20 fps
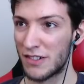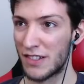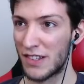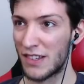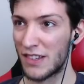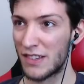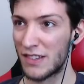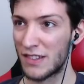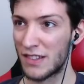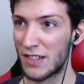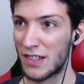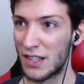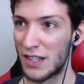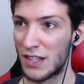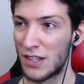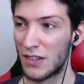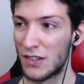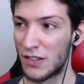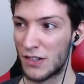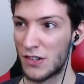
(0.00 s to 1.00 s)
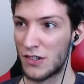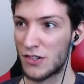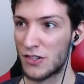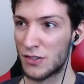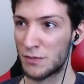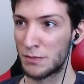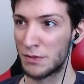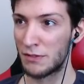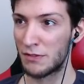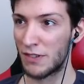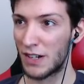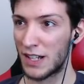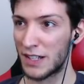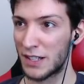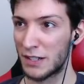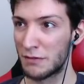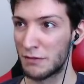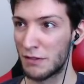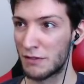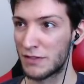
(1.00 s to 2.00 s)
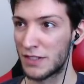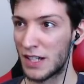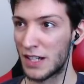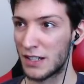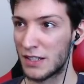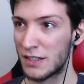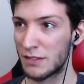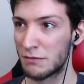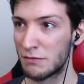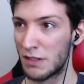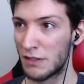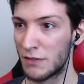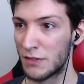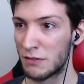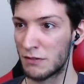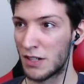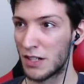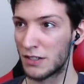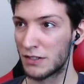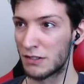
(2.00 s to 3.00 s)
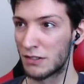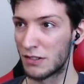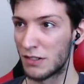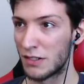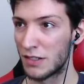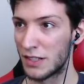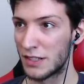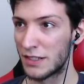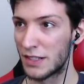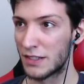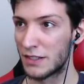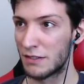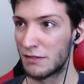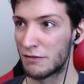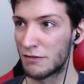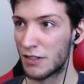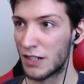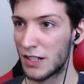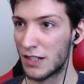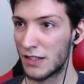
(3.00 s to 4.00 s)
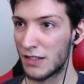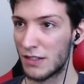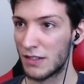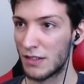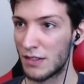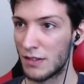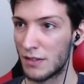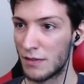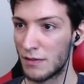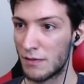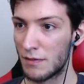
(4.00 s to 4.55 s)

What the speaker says: resist, so you should be fighting with that 1v1 or in the team fights.